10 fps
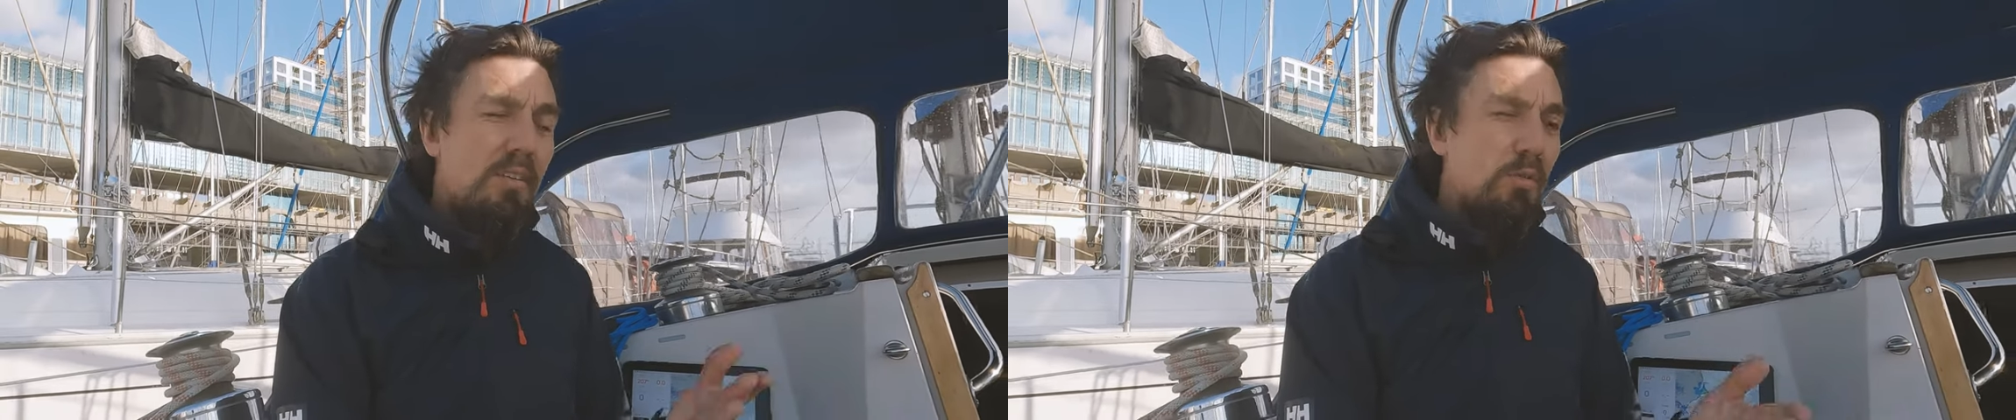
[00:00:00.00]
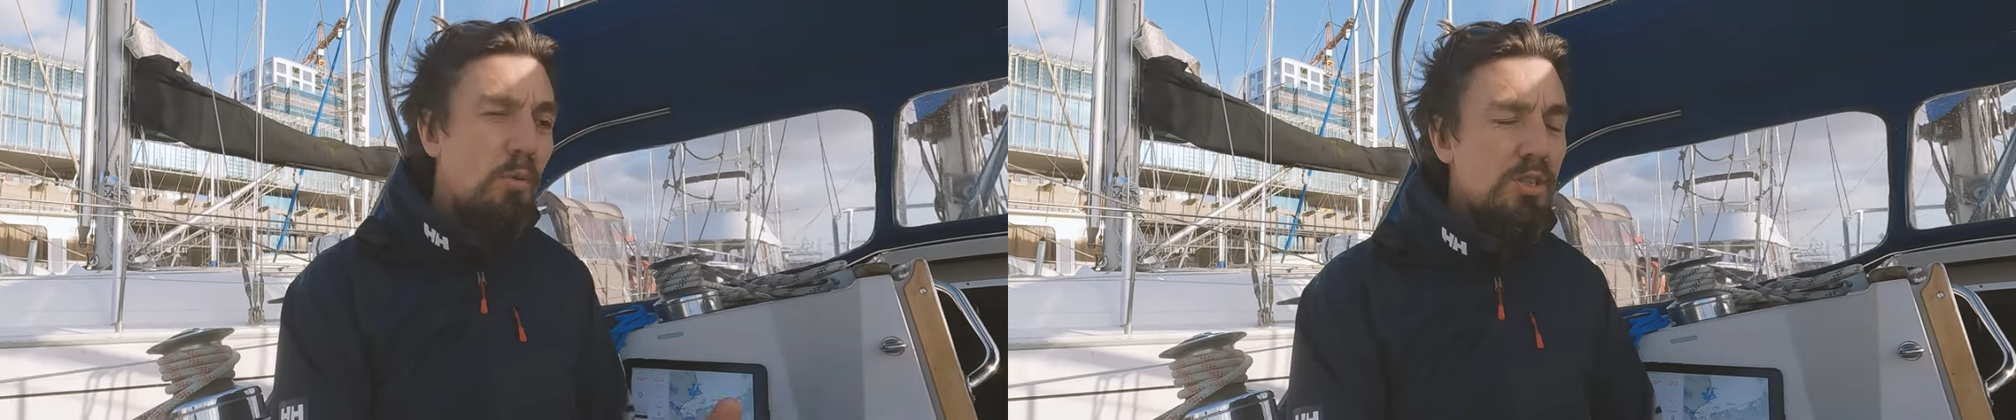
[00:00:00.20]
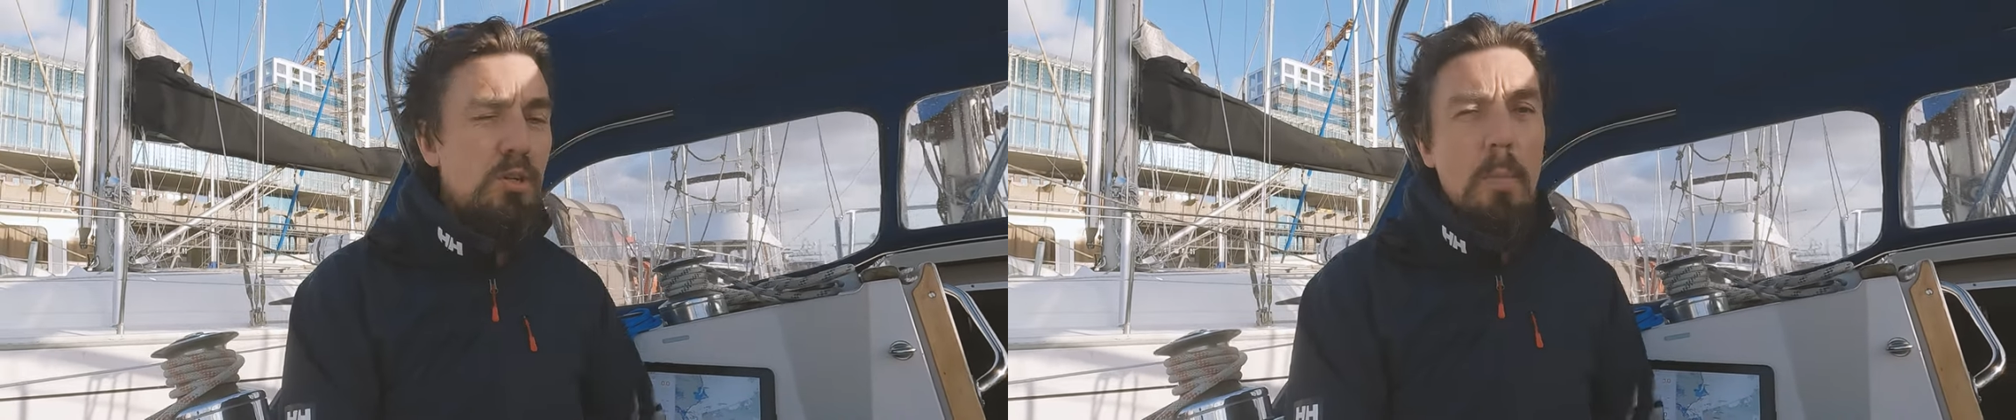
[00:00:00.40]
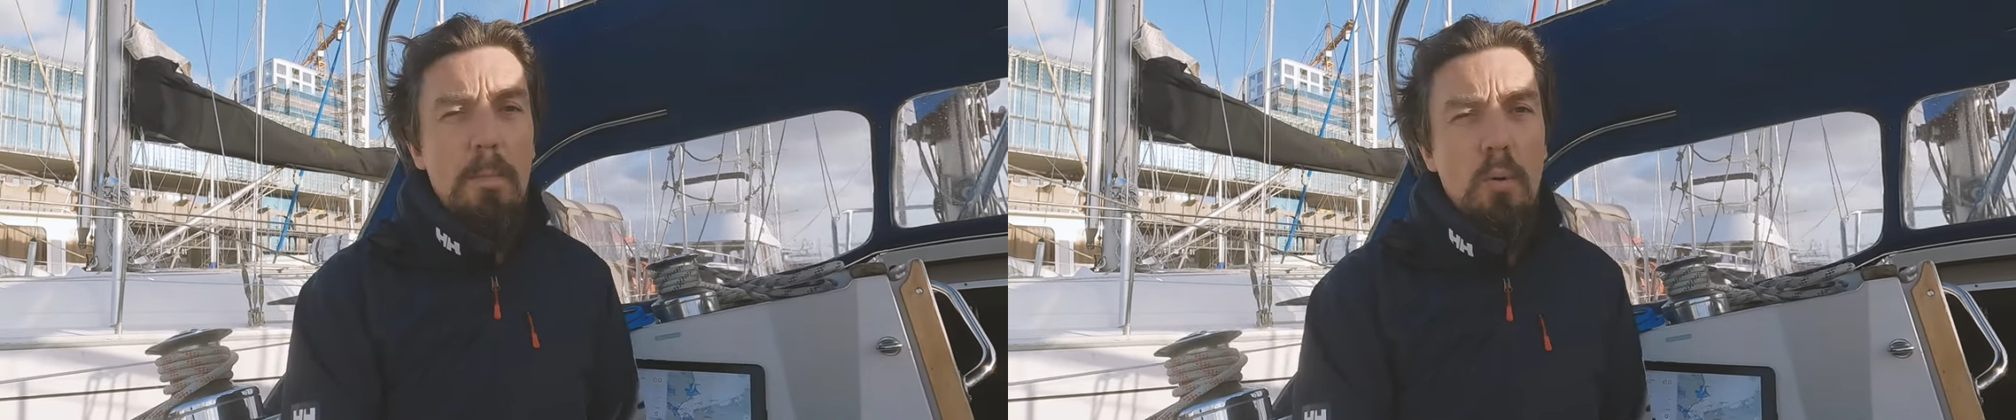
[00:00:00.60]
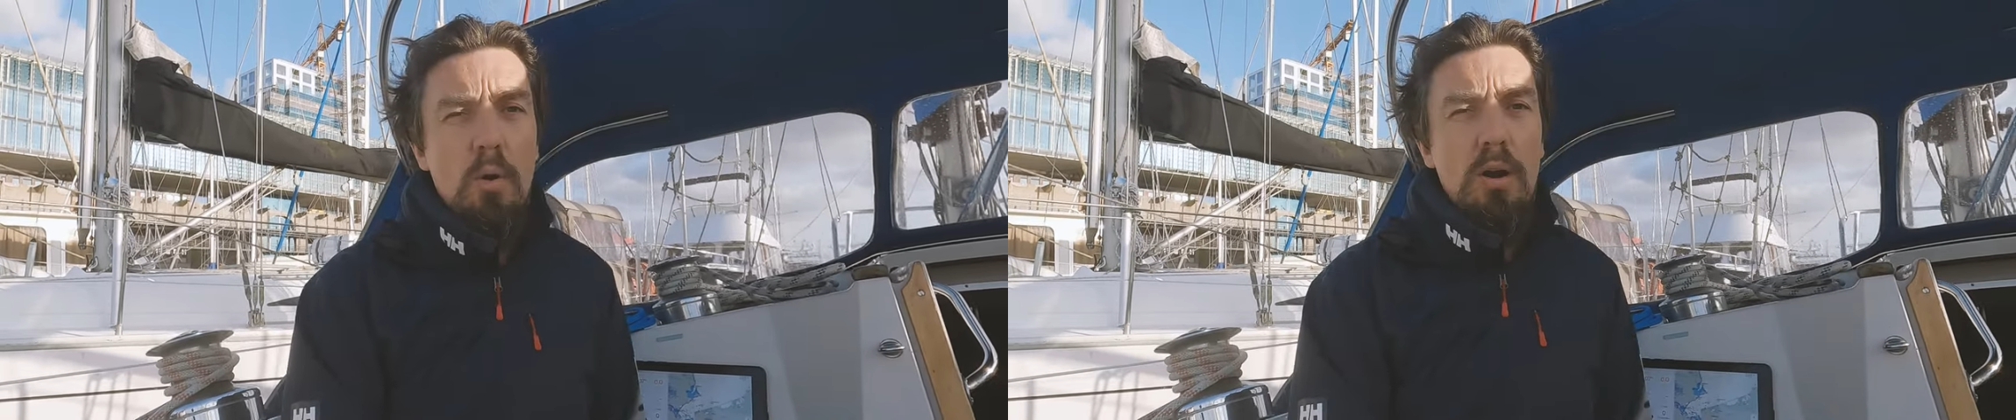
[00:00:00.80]
if you want to know
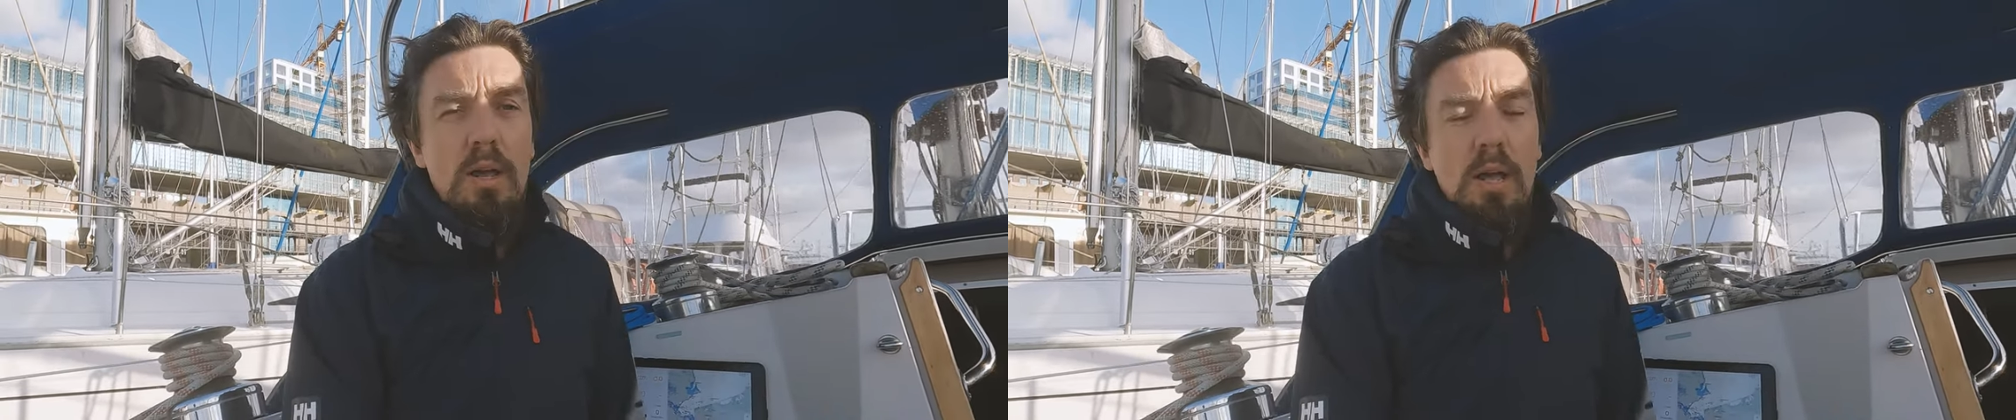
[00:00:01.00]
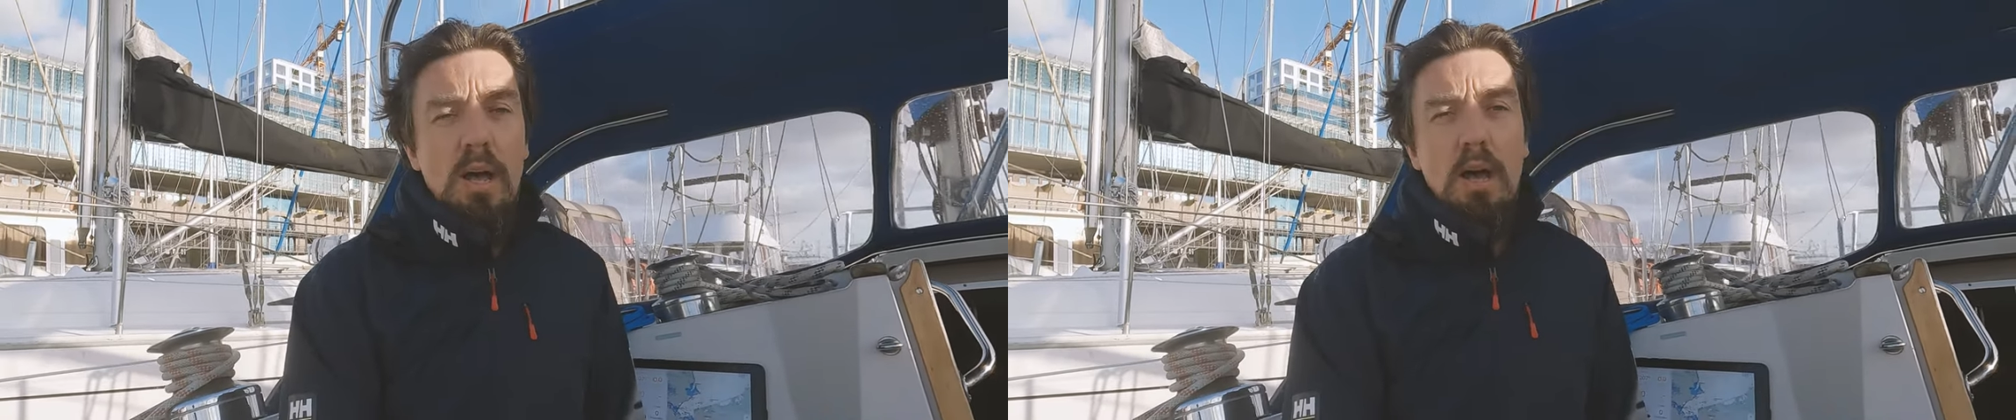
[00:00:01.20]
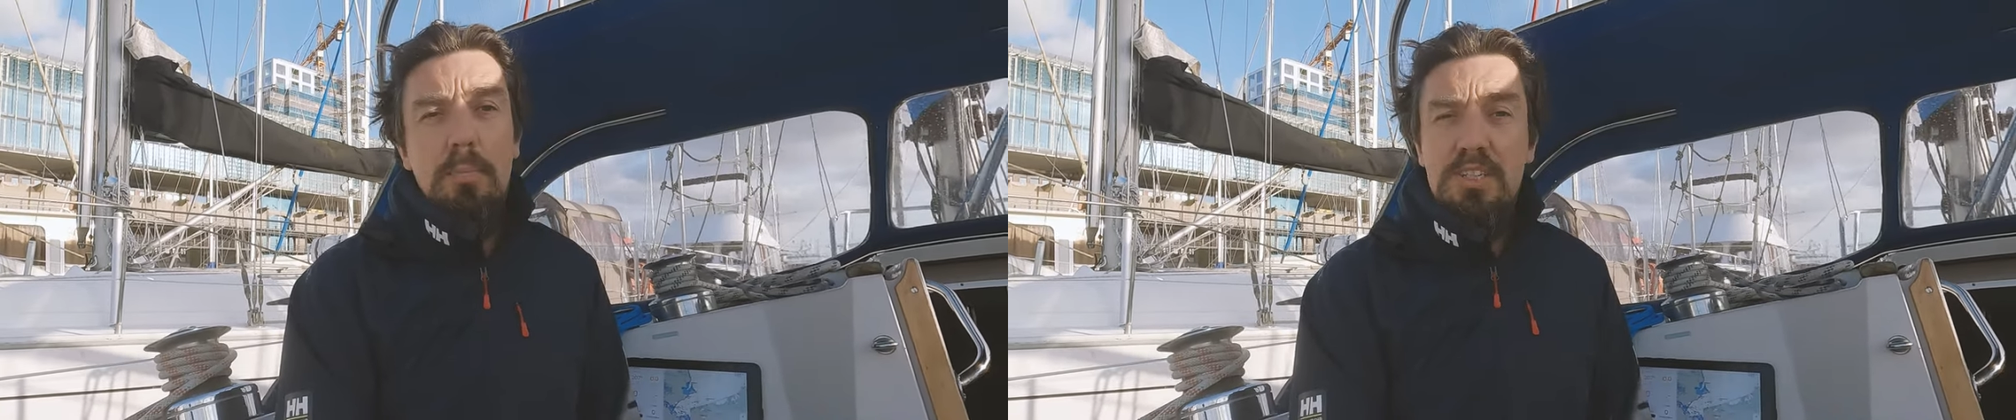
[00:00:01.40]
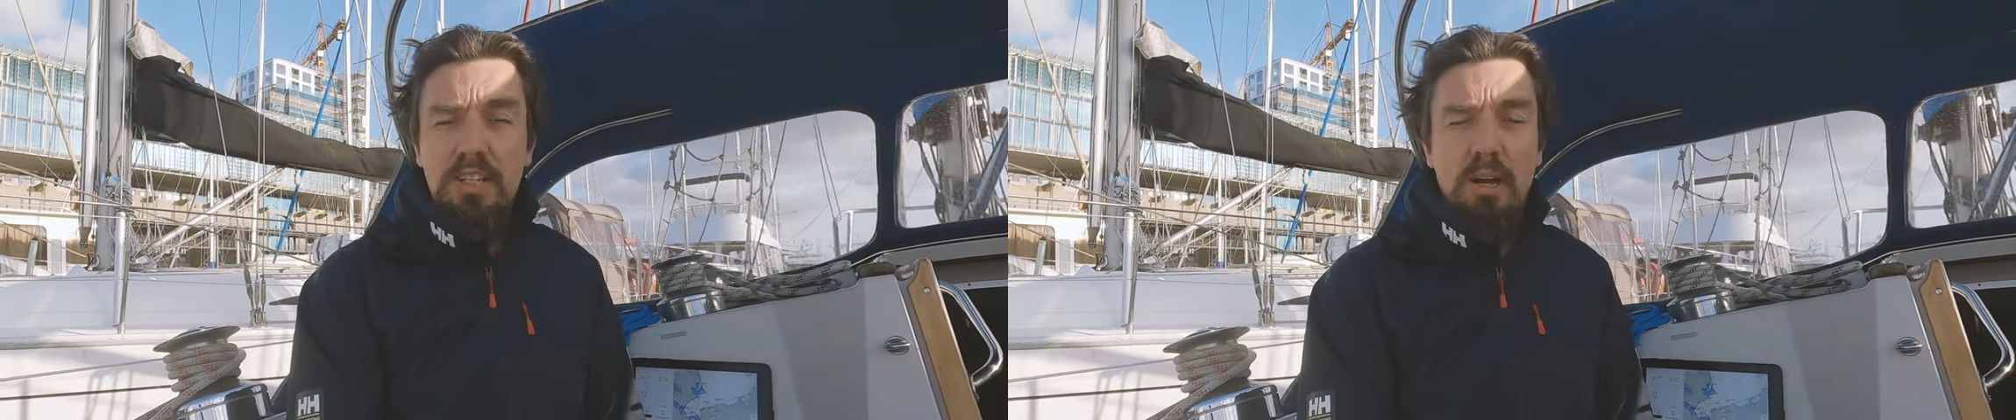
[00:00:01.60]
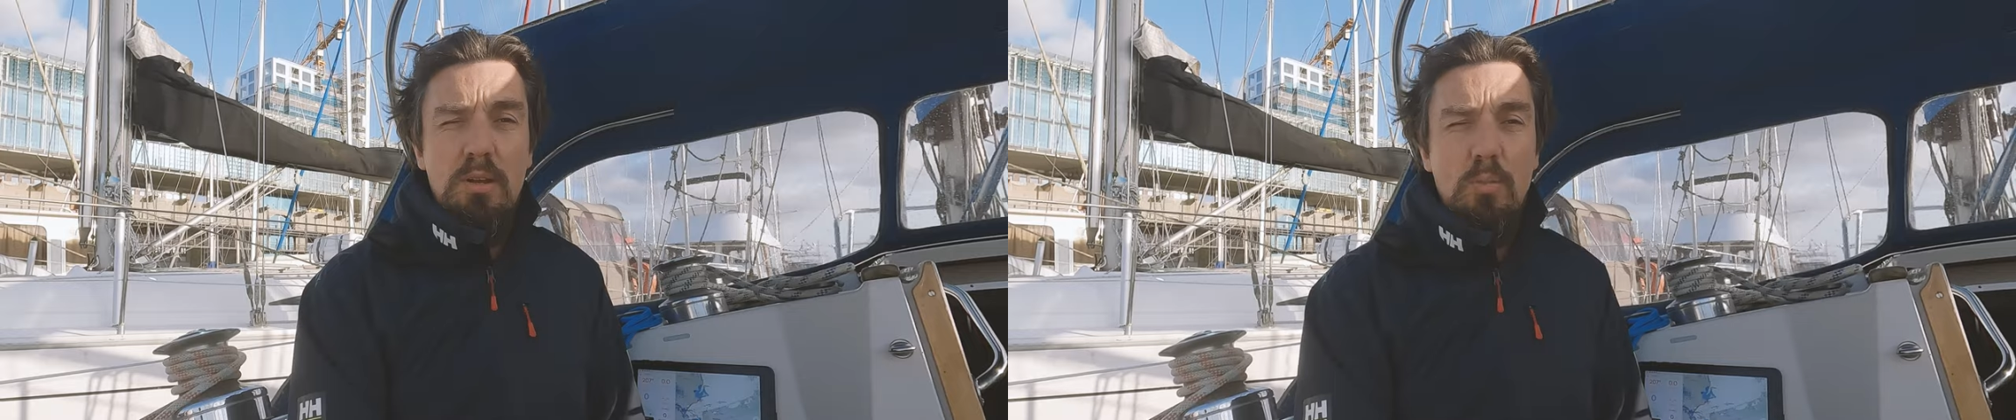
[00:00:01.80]
more, please
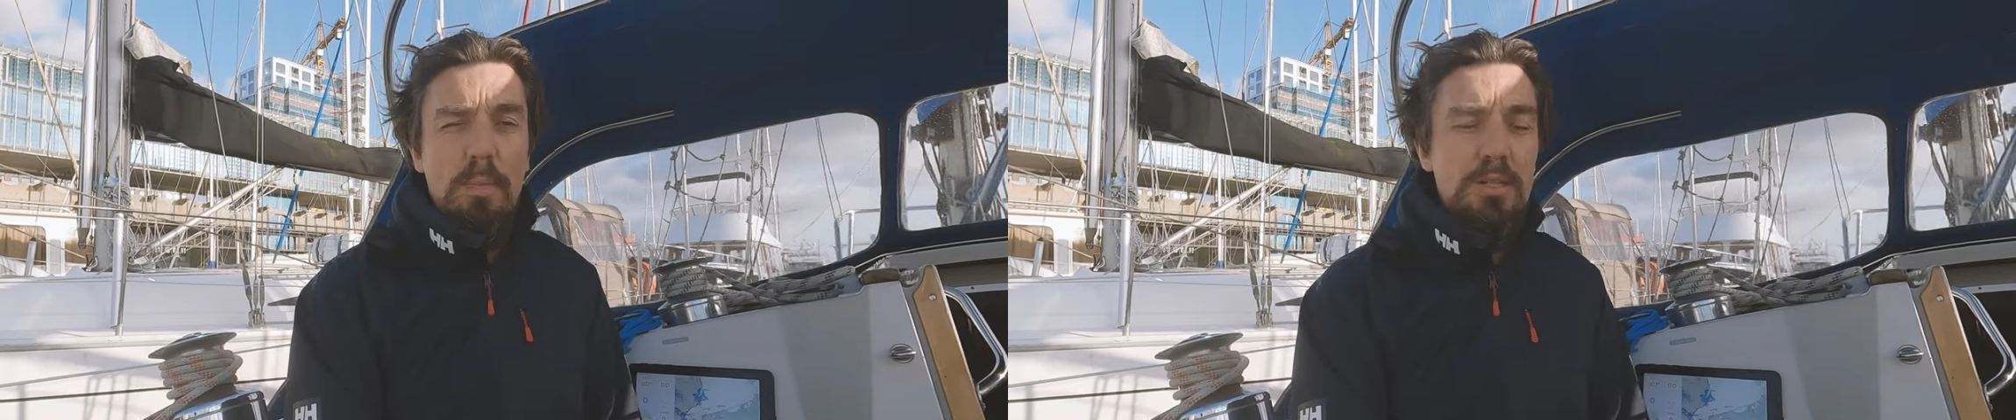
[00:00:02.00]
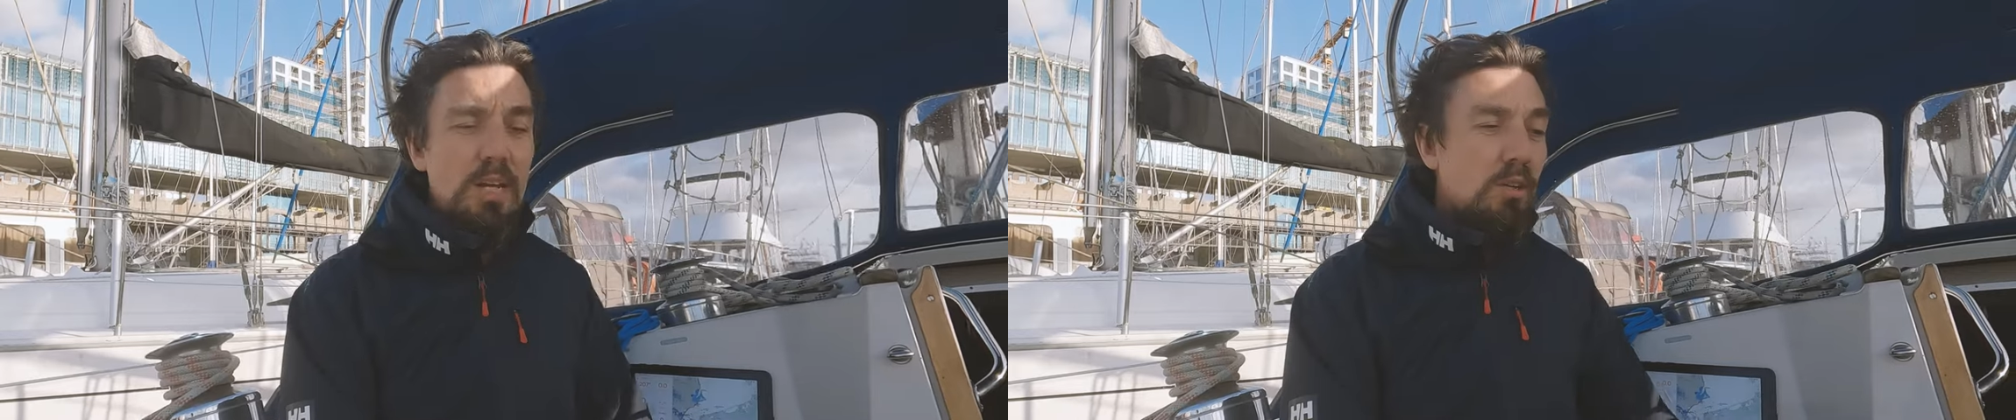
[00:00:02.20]
check out their website.